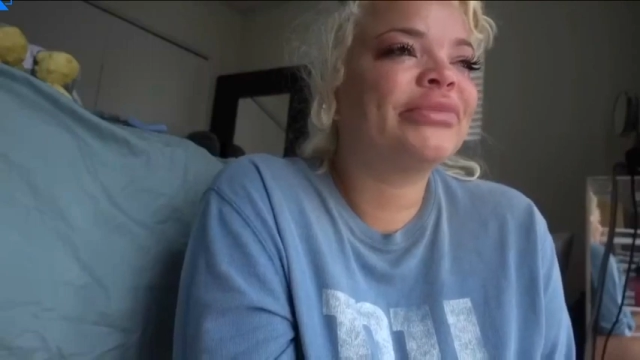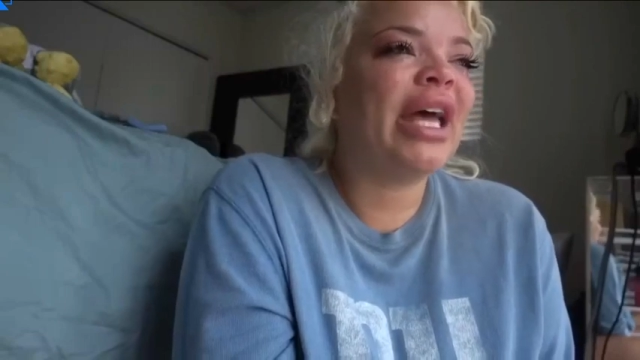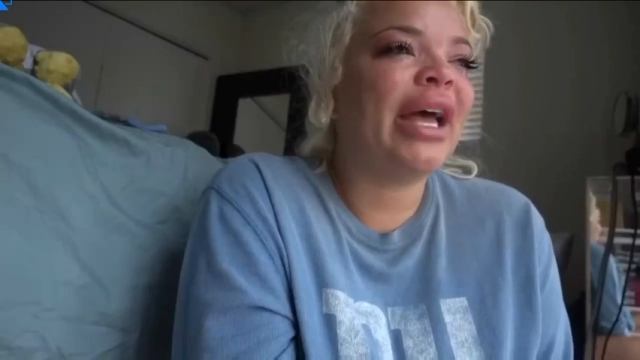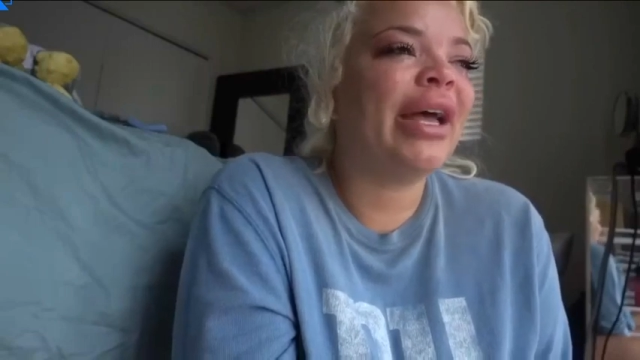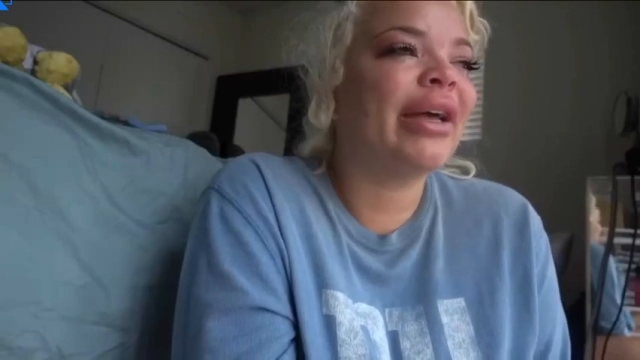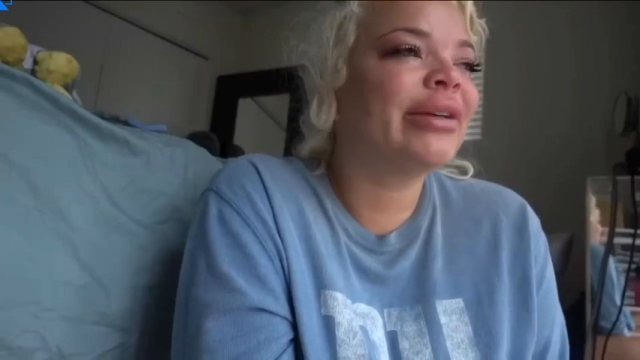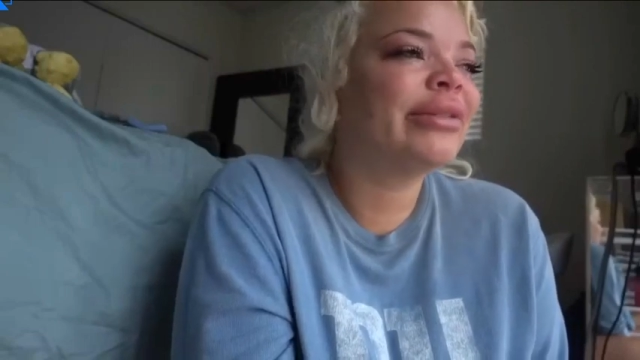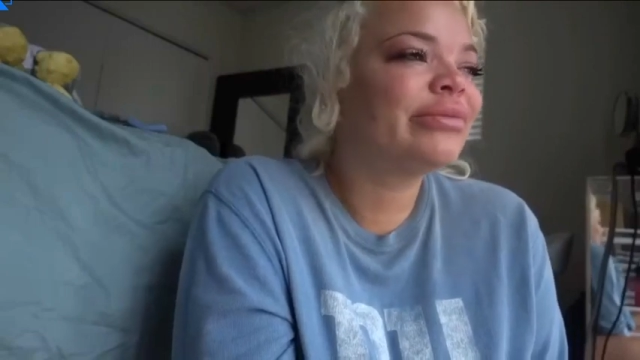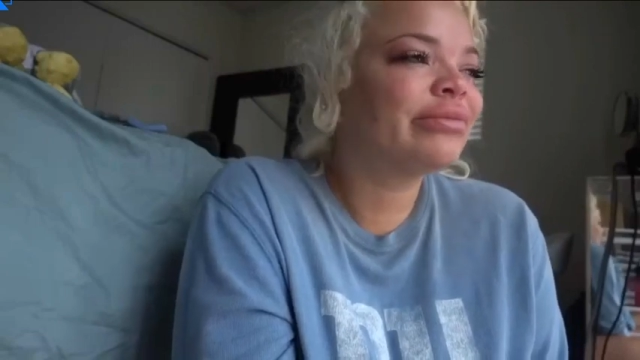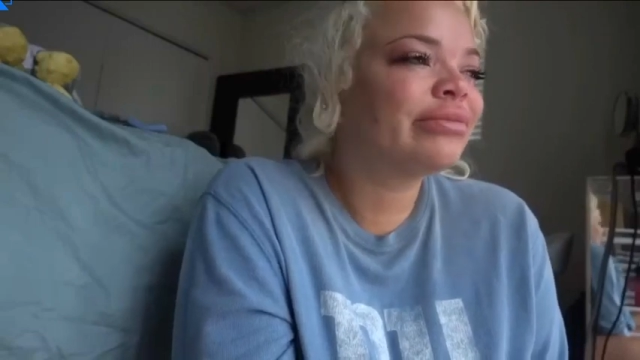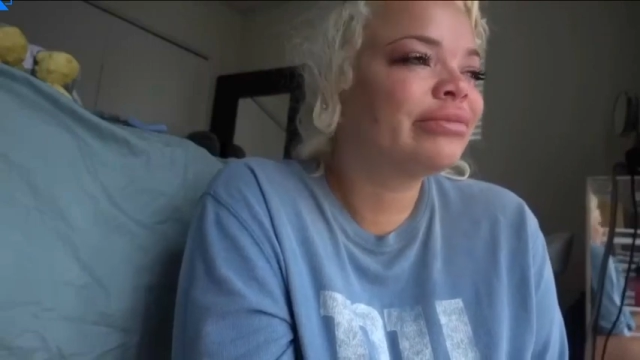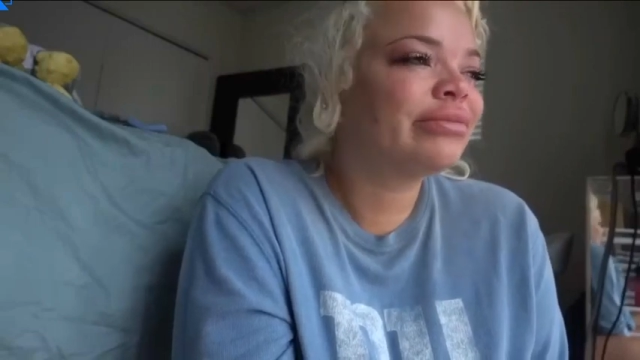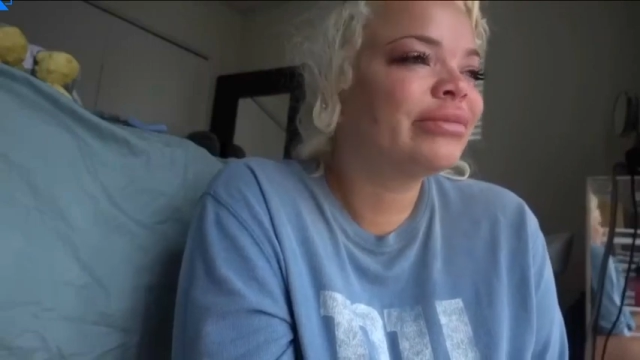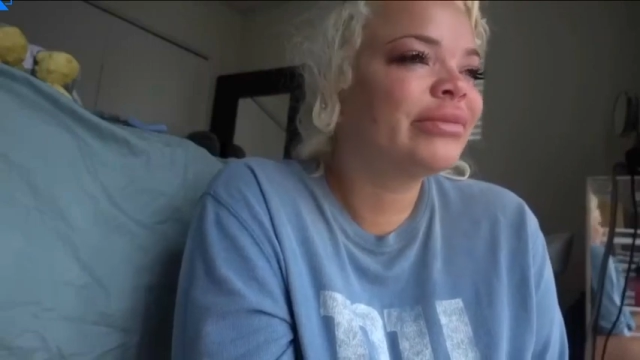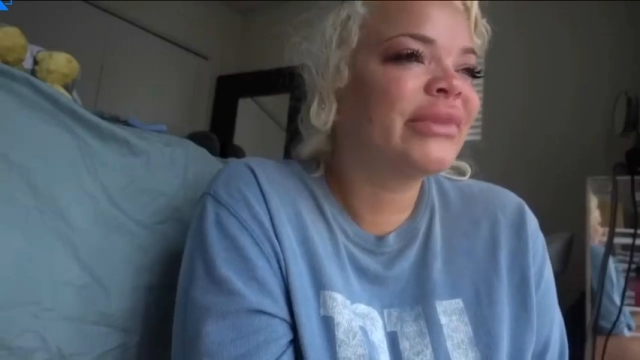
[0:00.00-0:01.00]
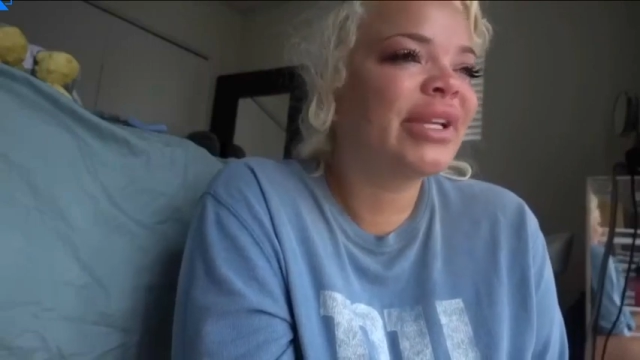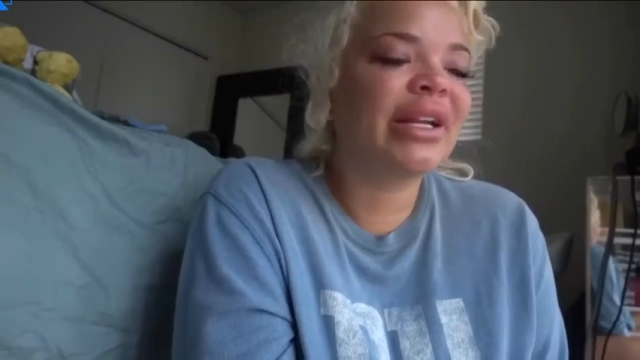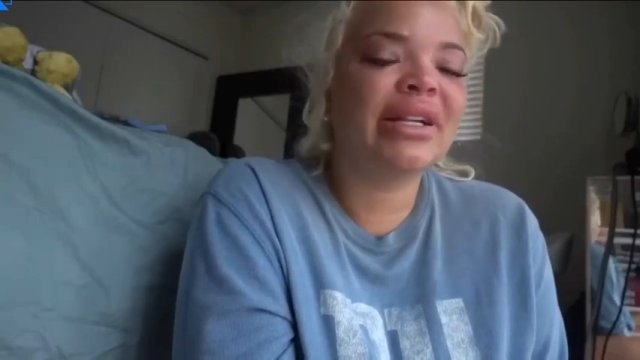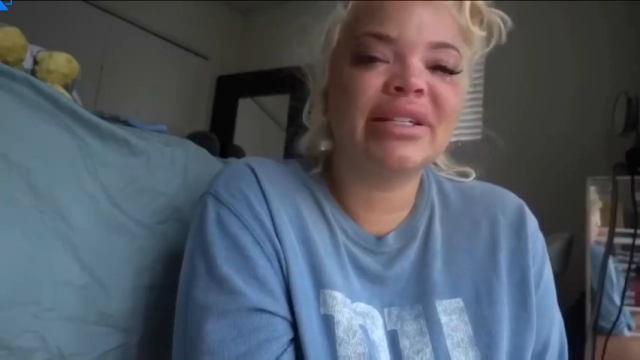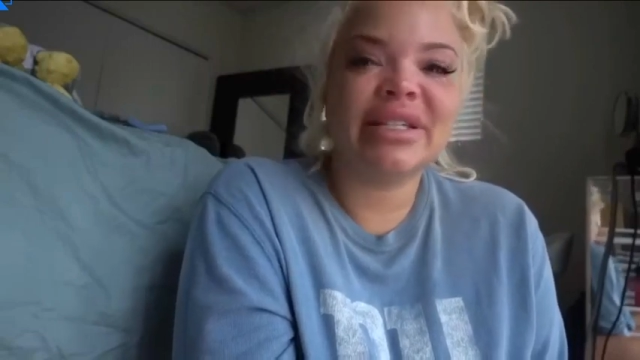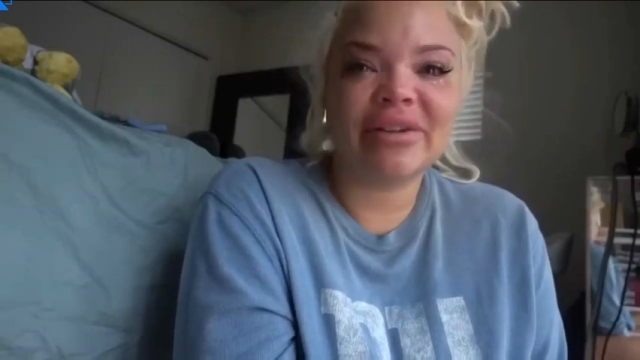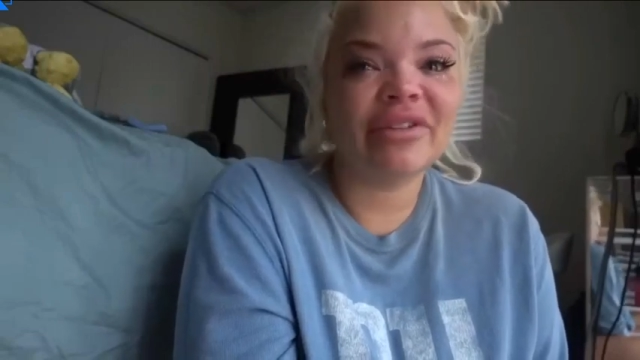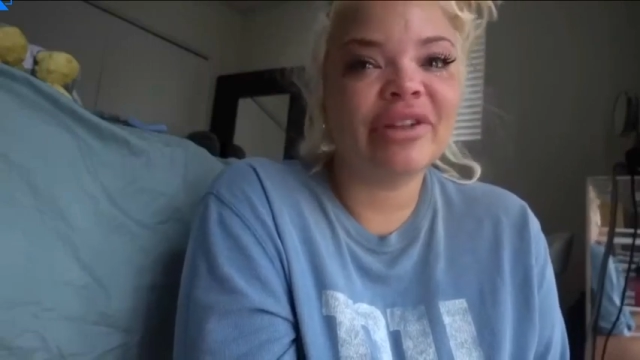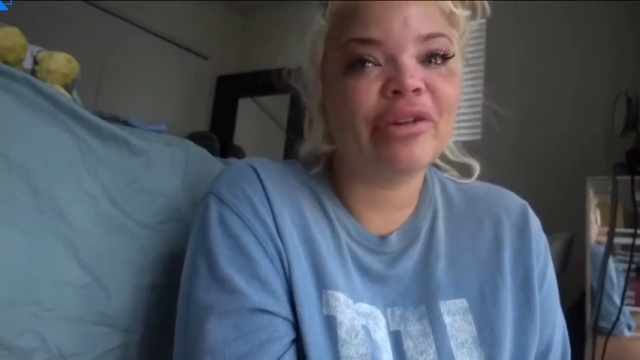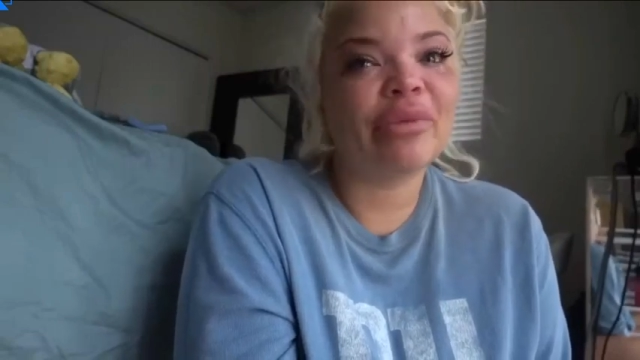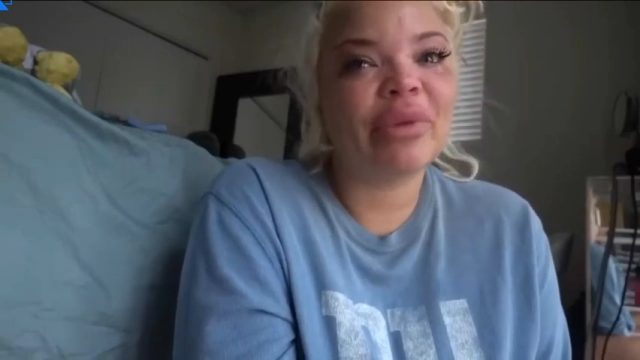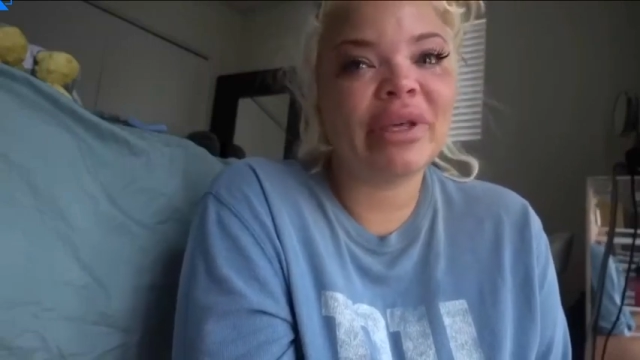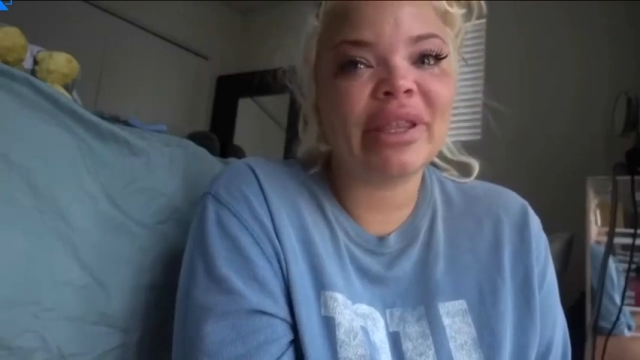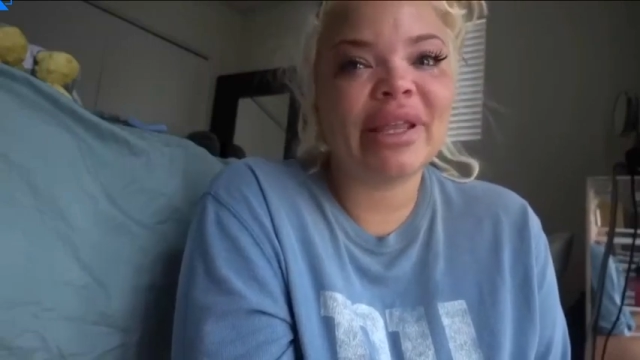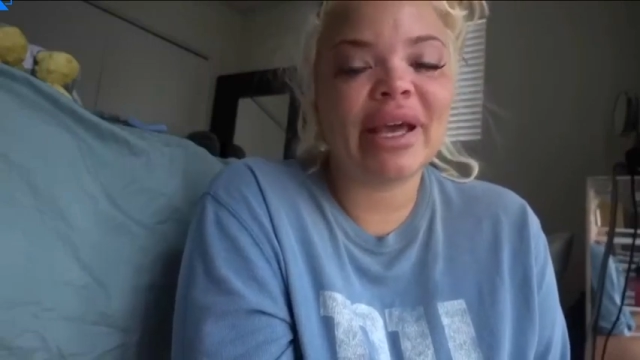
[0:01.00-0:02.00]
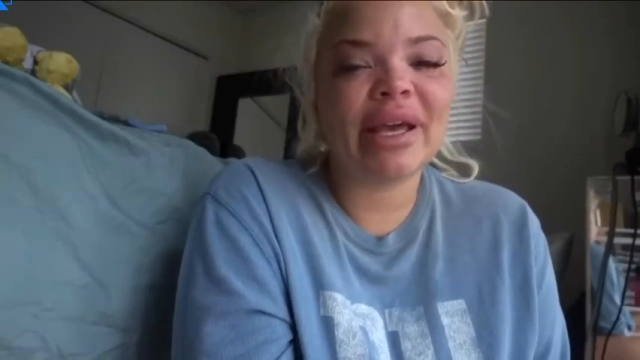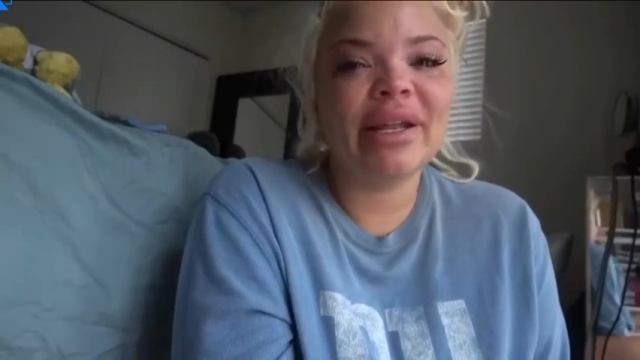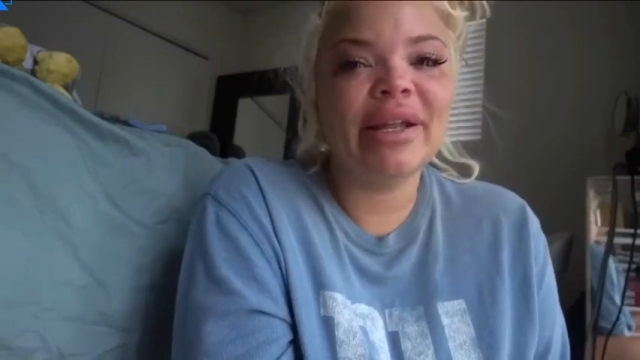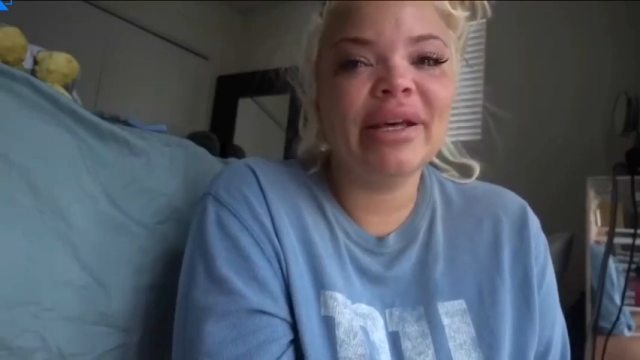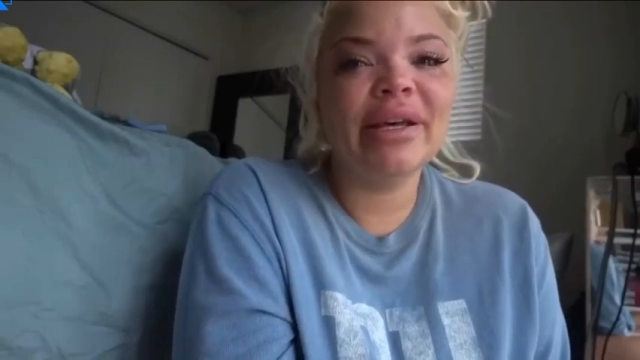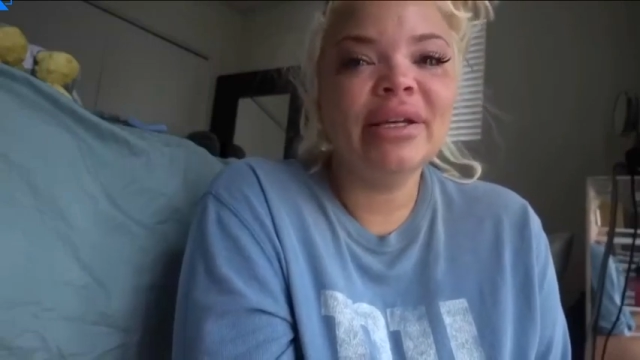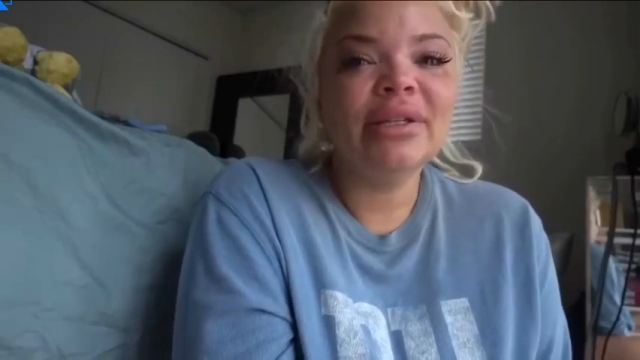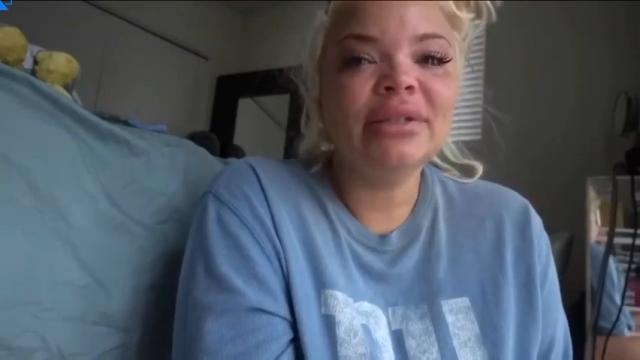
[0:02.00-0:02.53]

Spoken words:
And it definitely will be the end